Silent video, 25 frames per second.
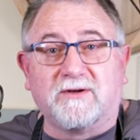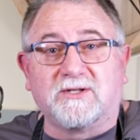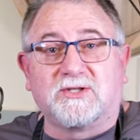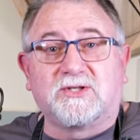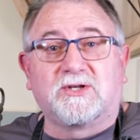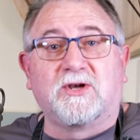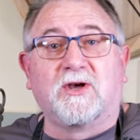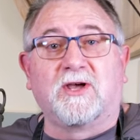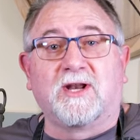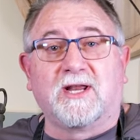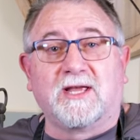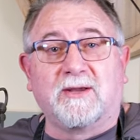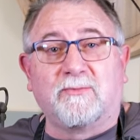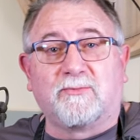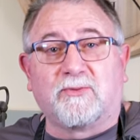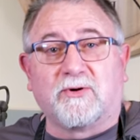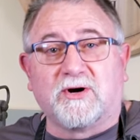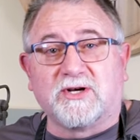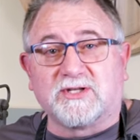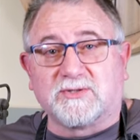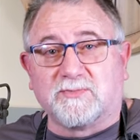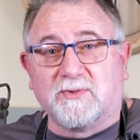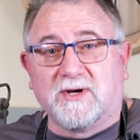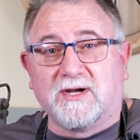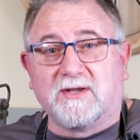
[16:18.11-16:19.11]
It certainly
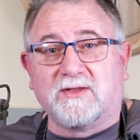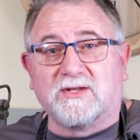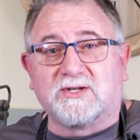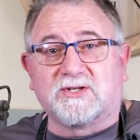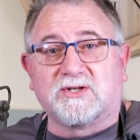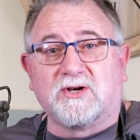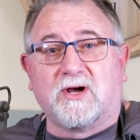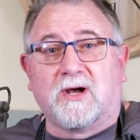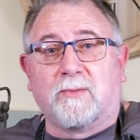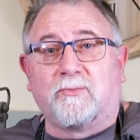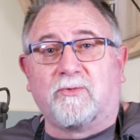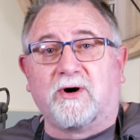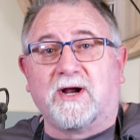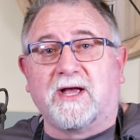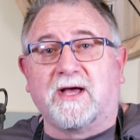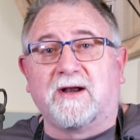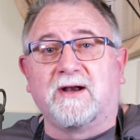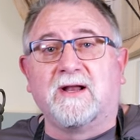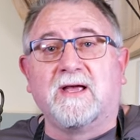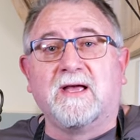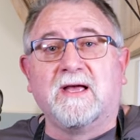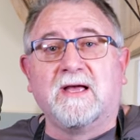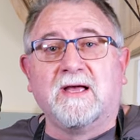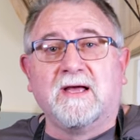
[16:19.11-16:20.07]
impressed me this time around.